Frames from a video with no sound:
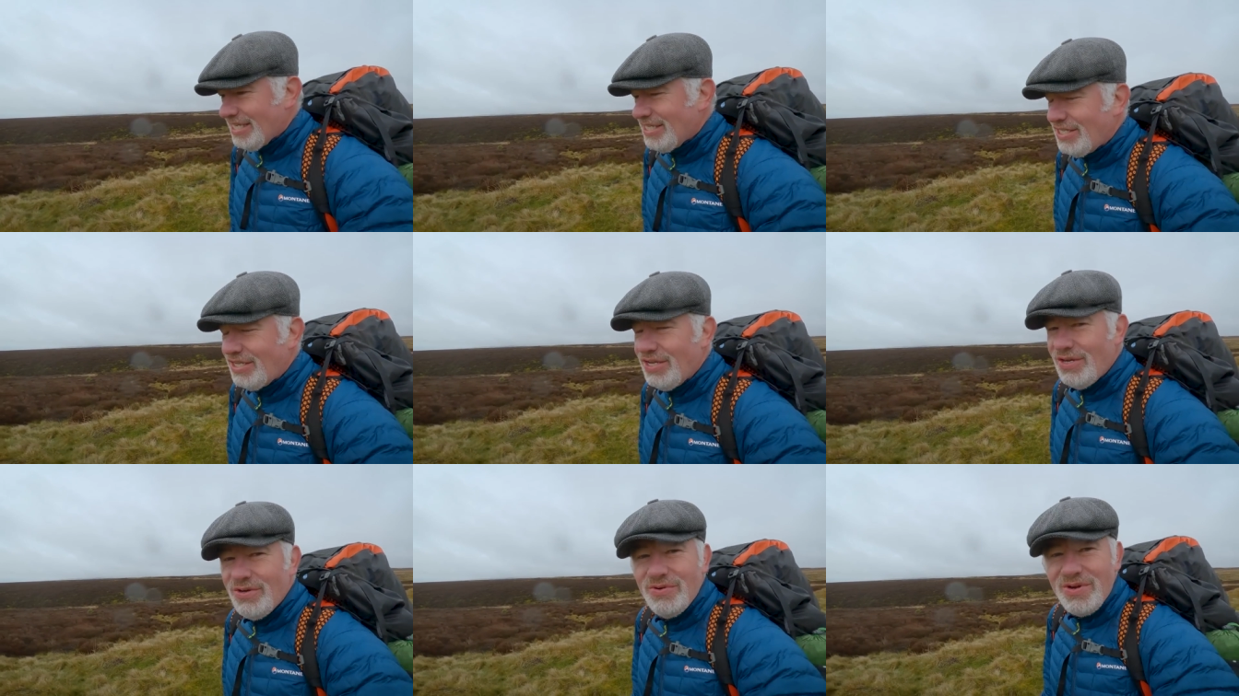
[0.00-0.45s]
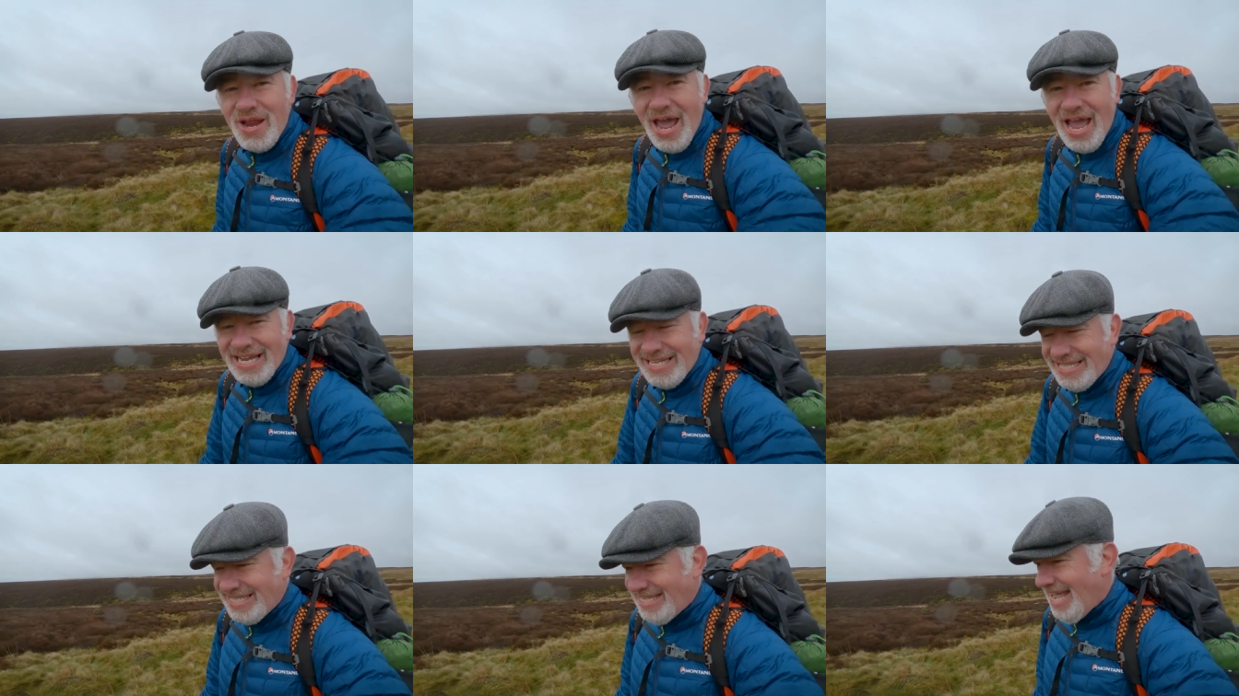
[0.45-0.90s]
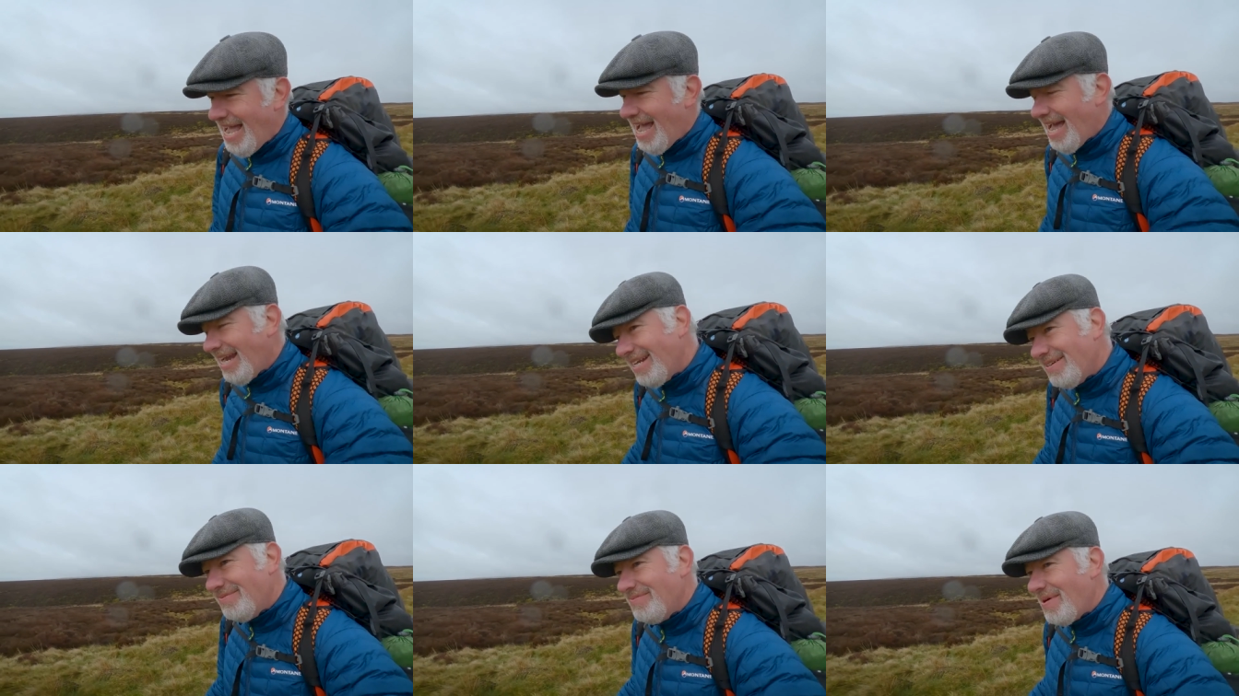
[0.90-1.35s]
two-nighter,
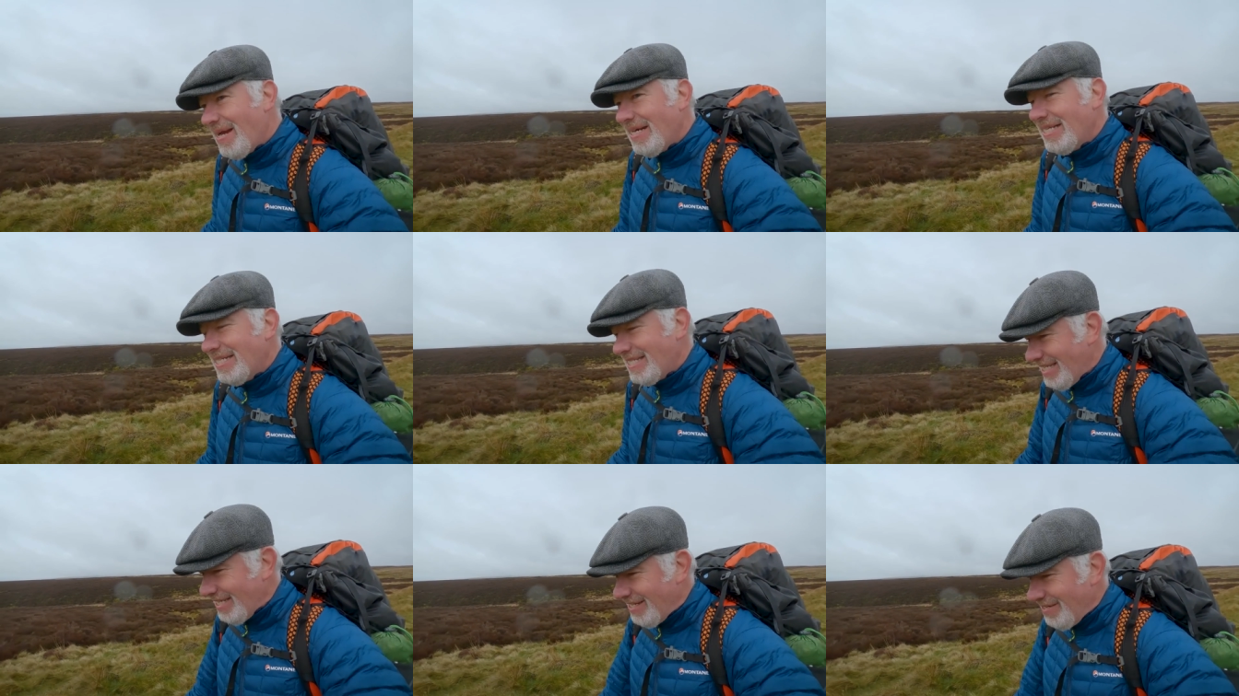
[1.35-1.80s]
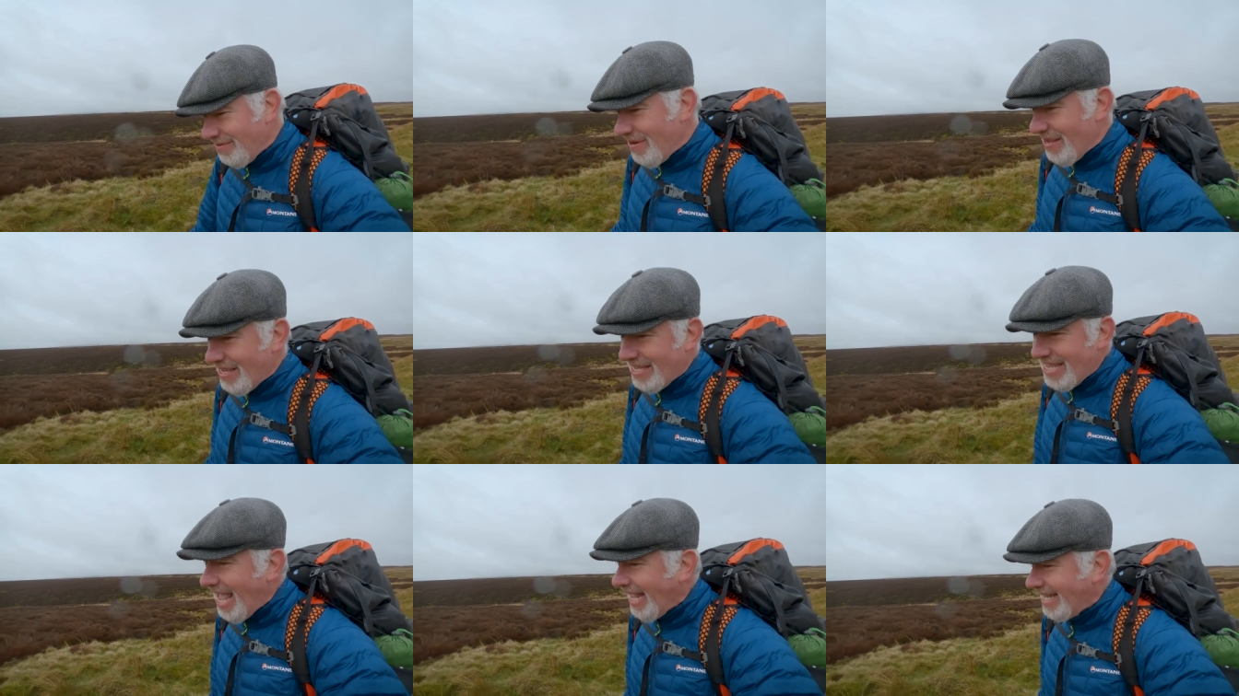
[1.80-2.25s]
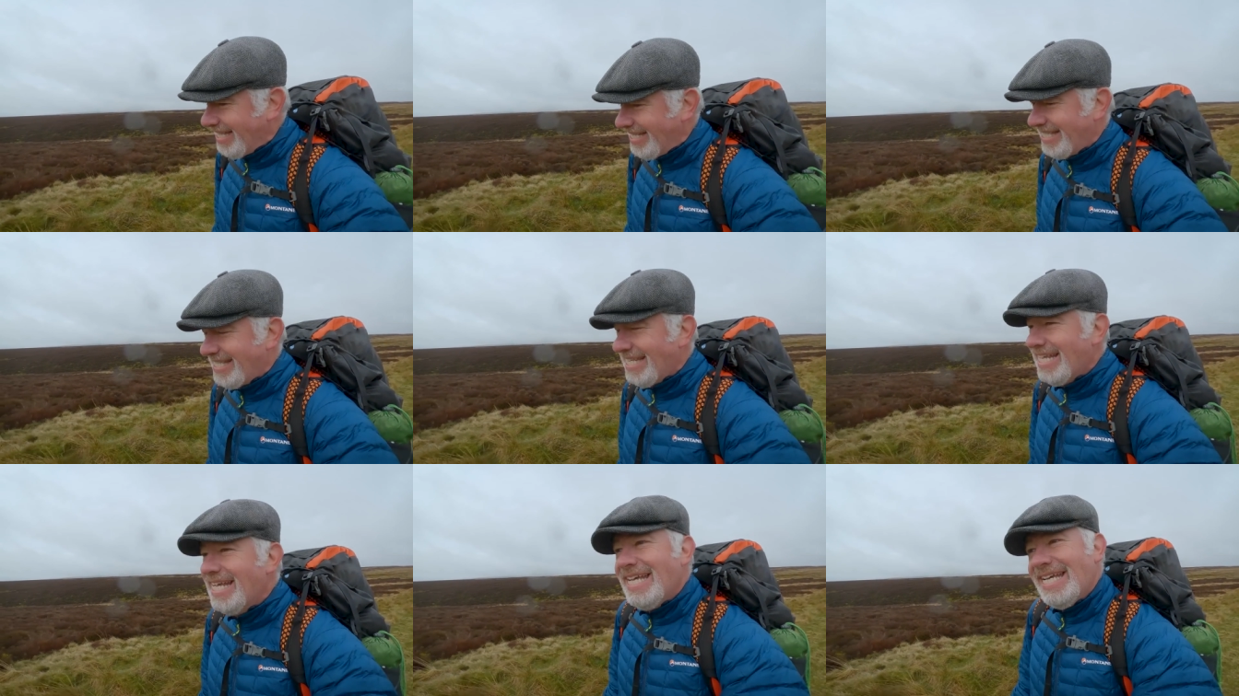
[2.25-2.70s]
and I managed to do it.
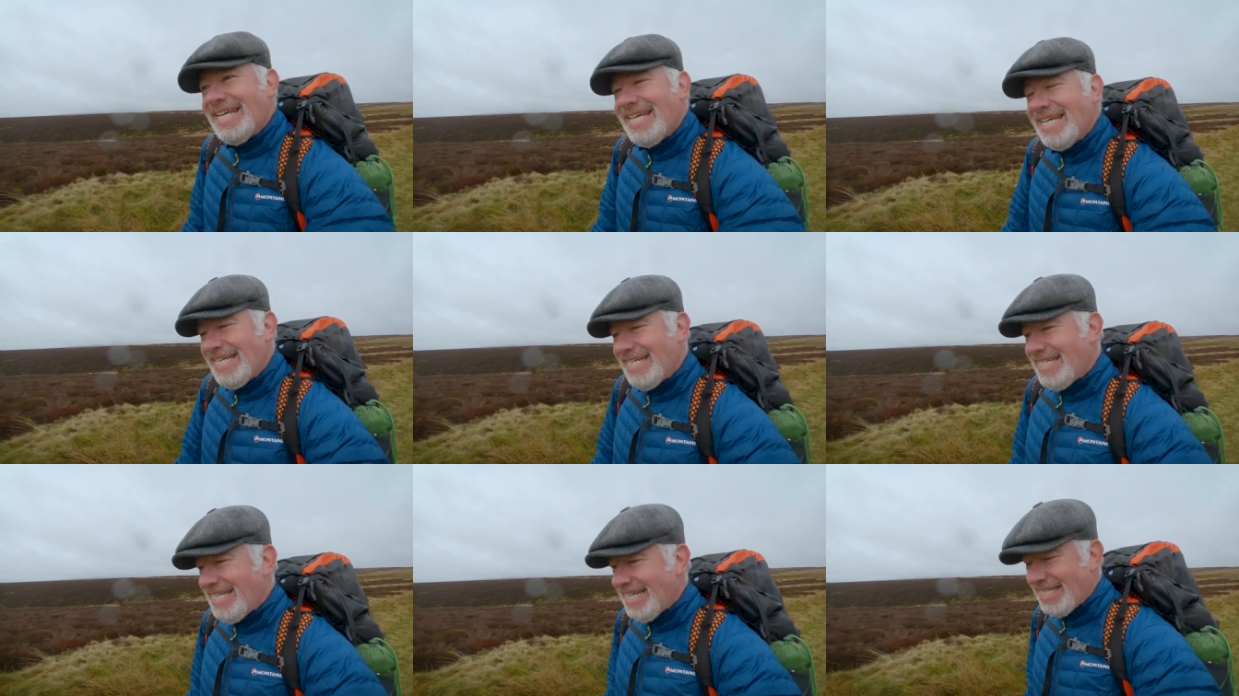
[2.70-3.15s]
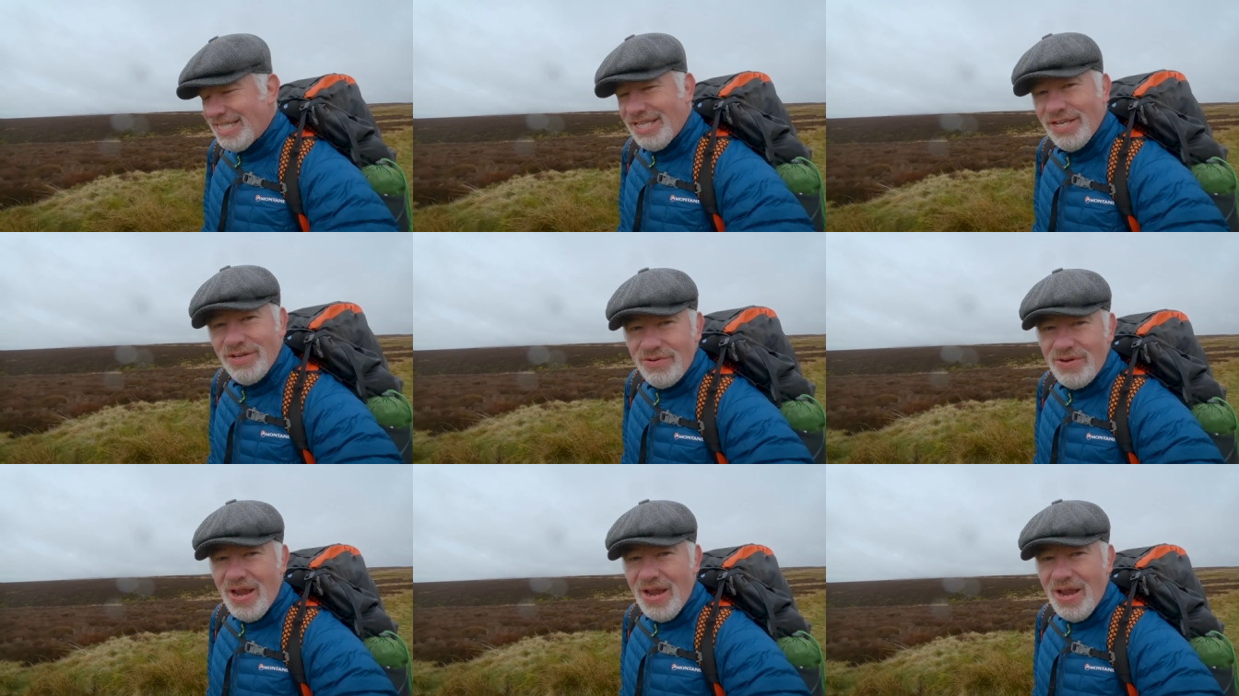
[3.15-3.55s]
Yes, did two